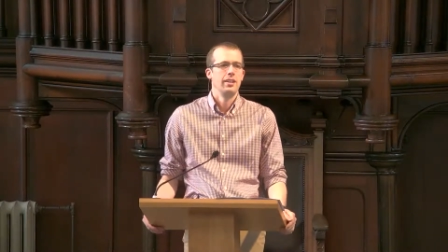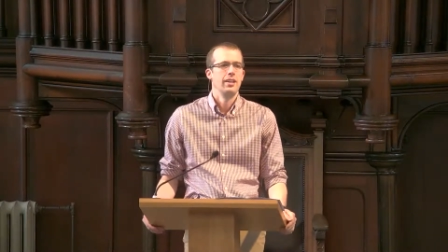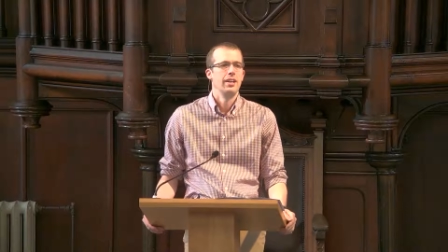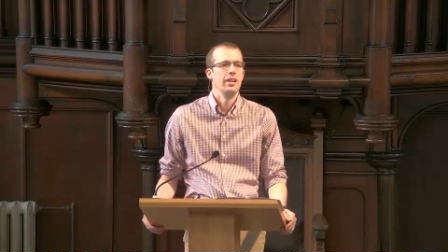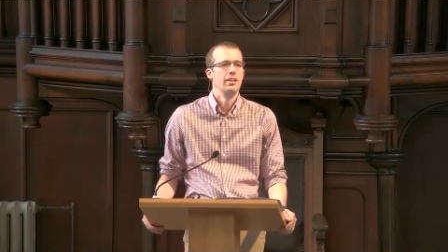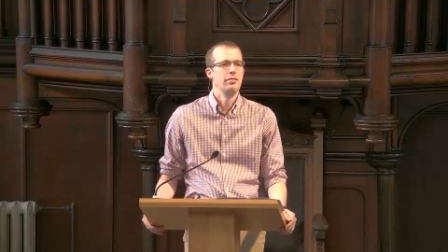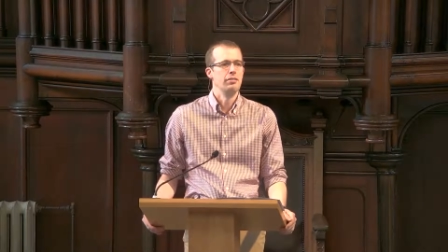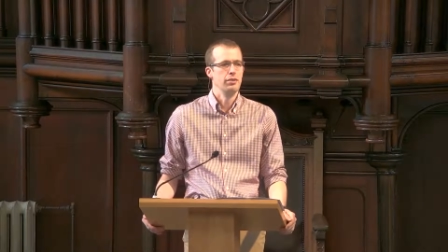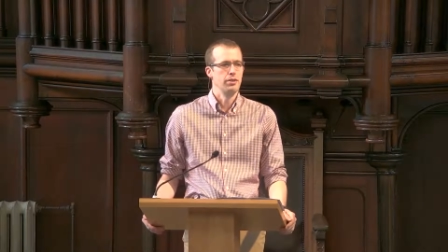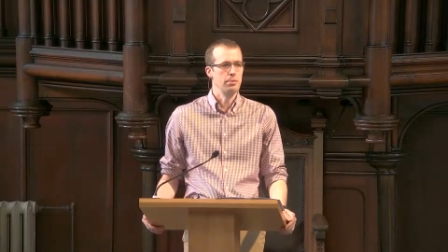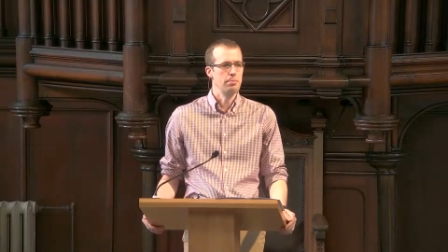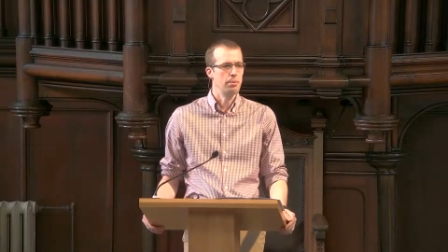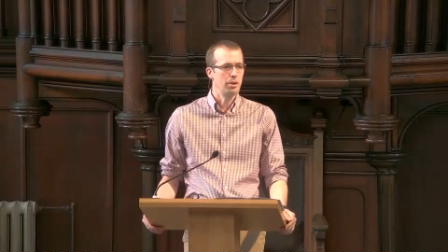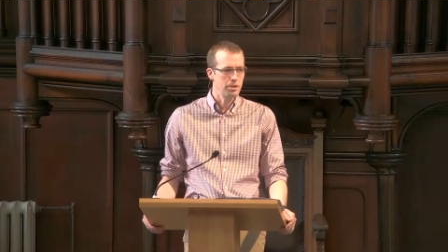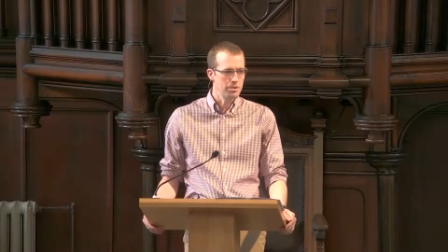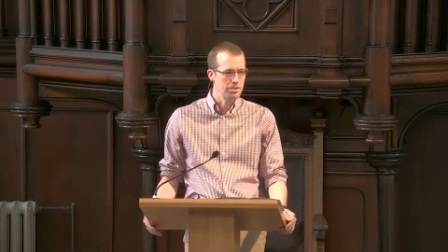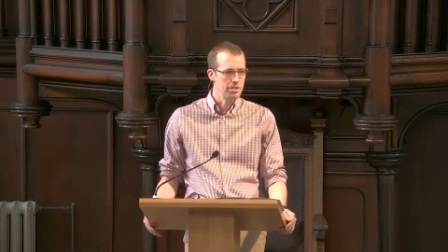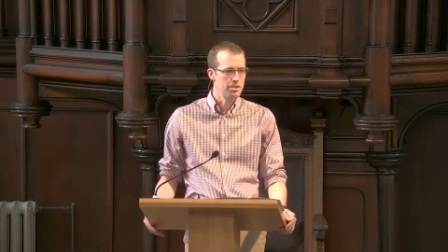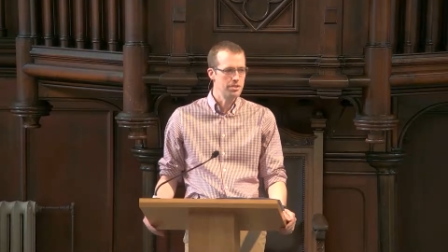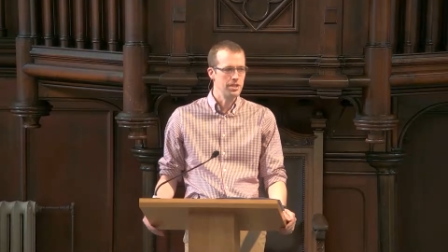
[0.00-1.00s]
And for the
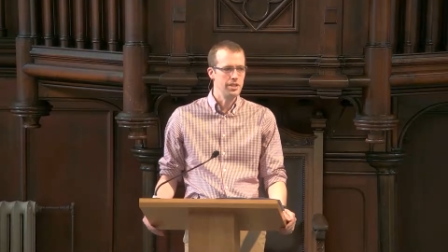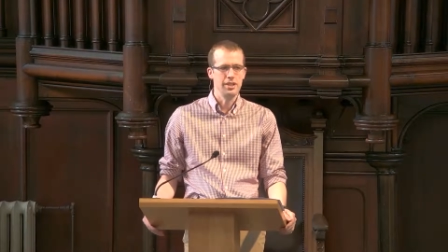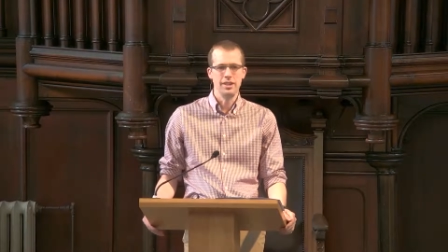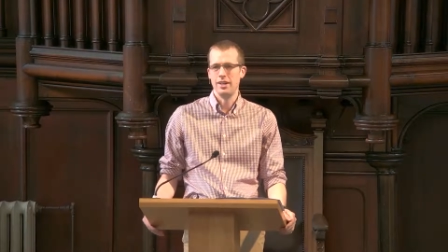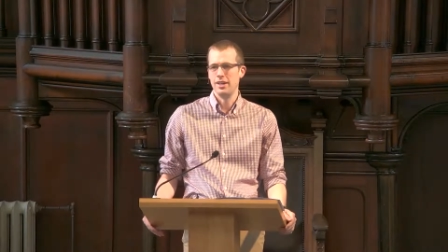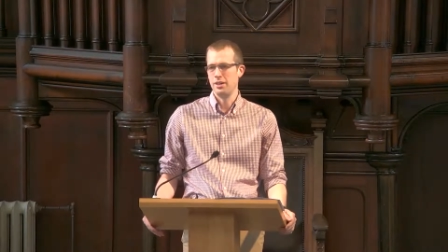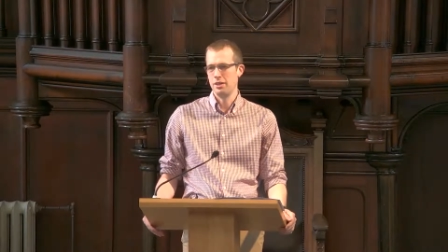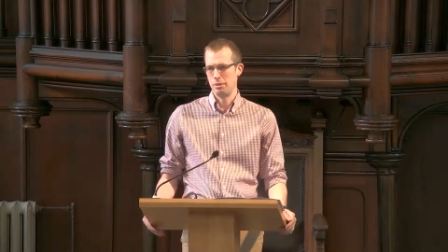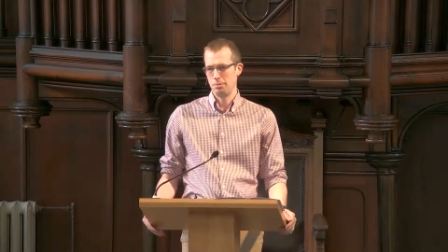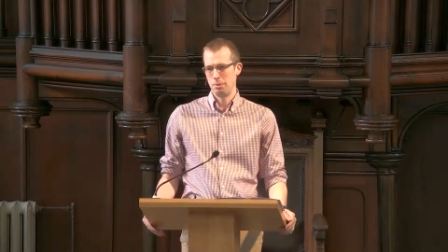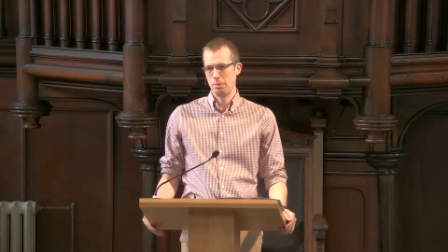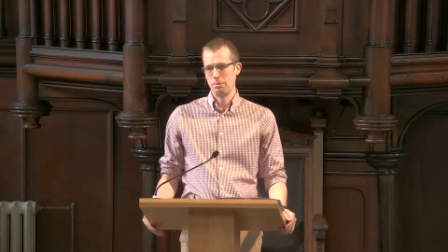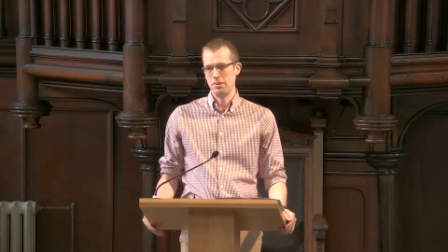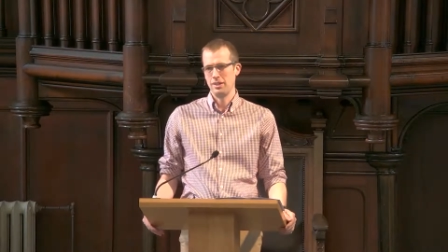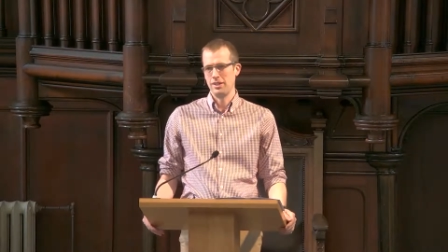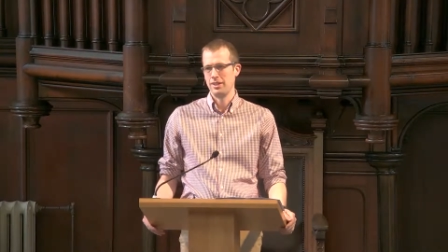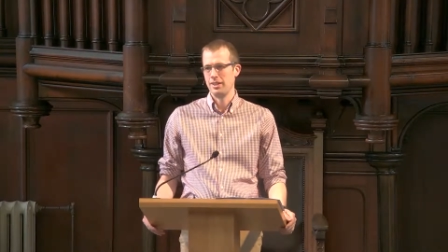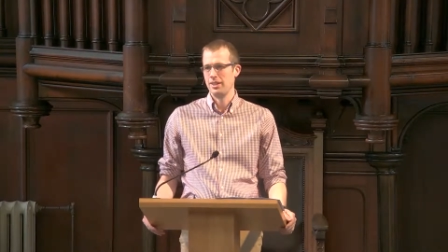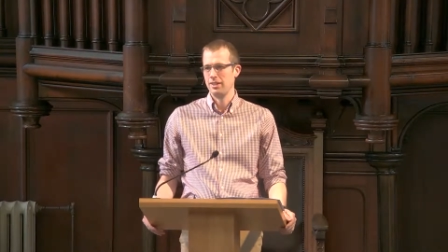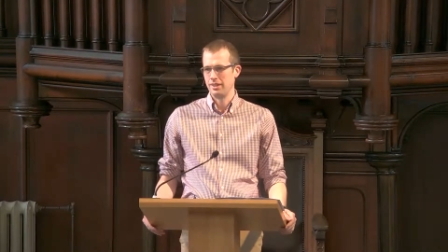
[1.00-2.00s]
bosses in here, you're probably
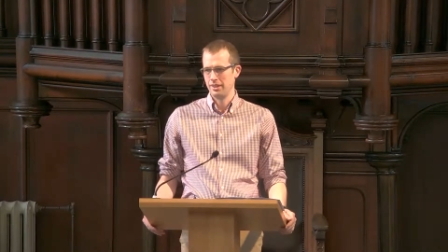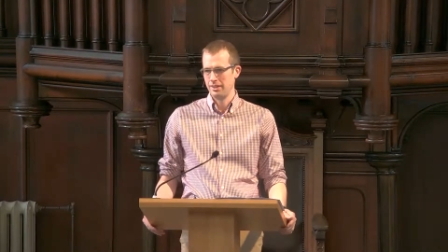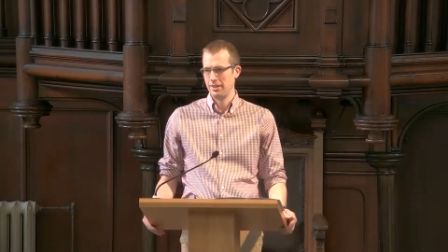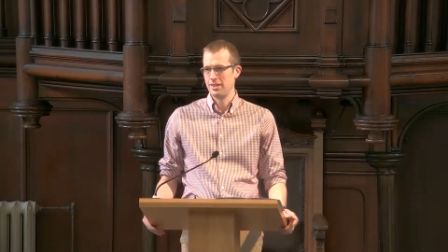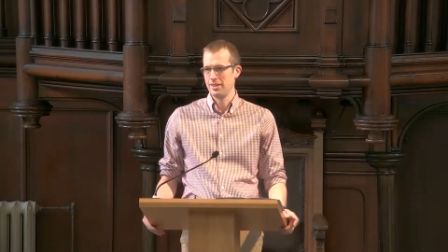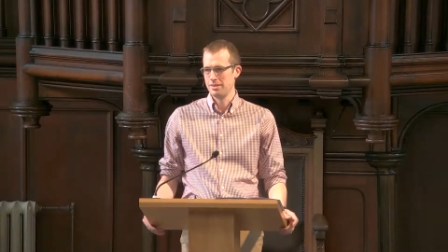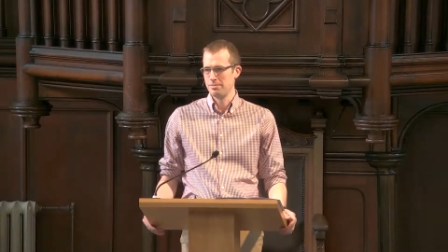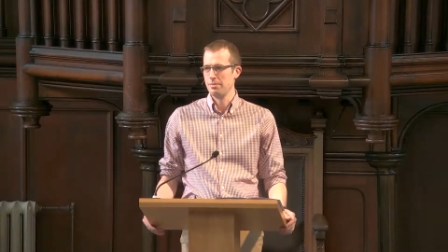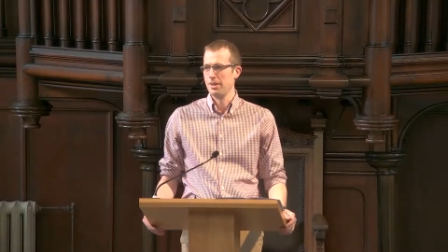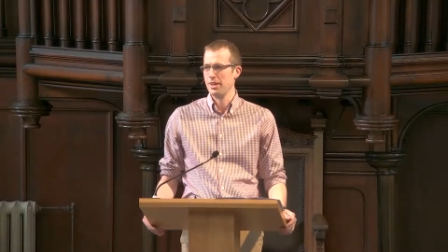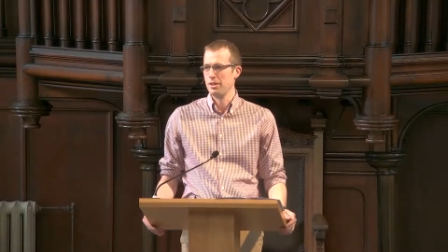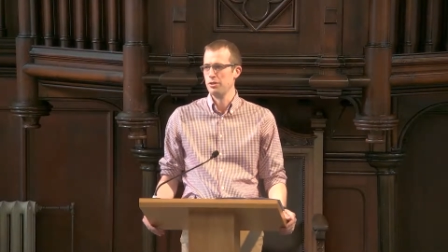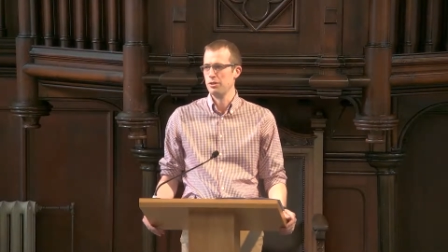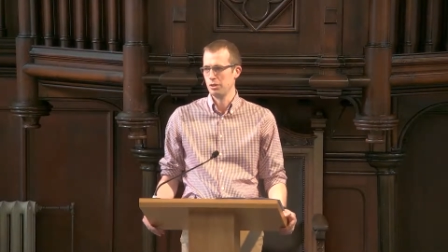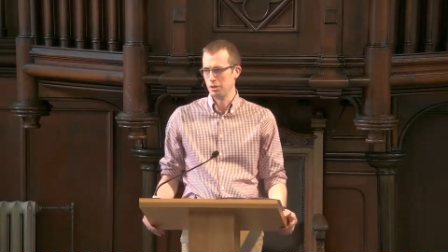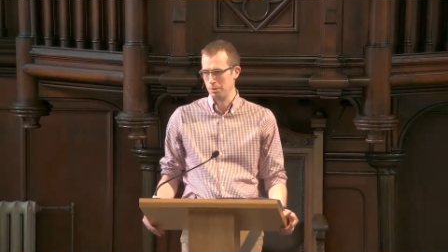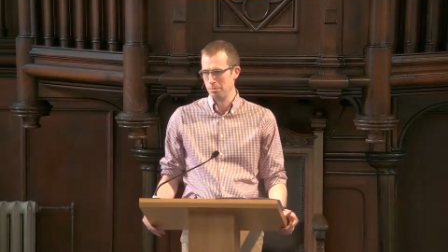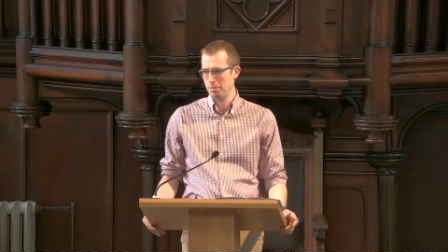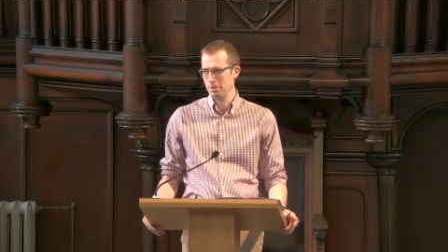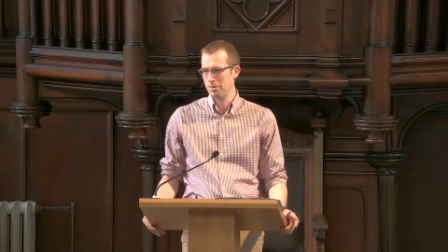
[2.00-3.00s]
thinking, then that's my
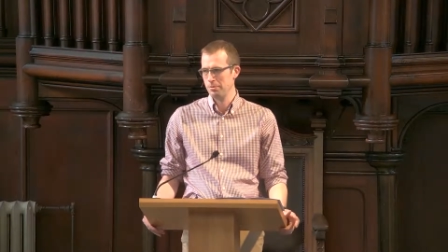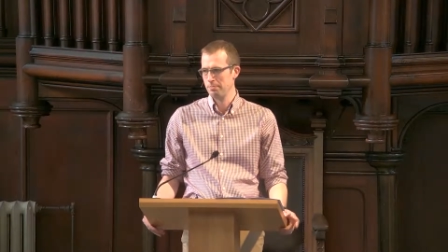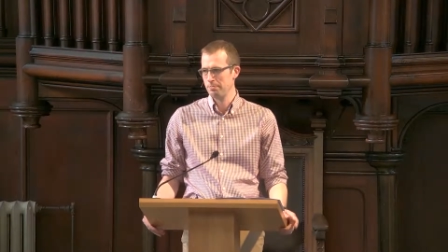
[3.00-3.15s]
job.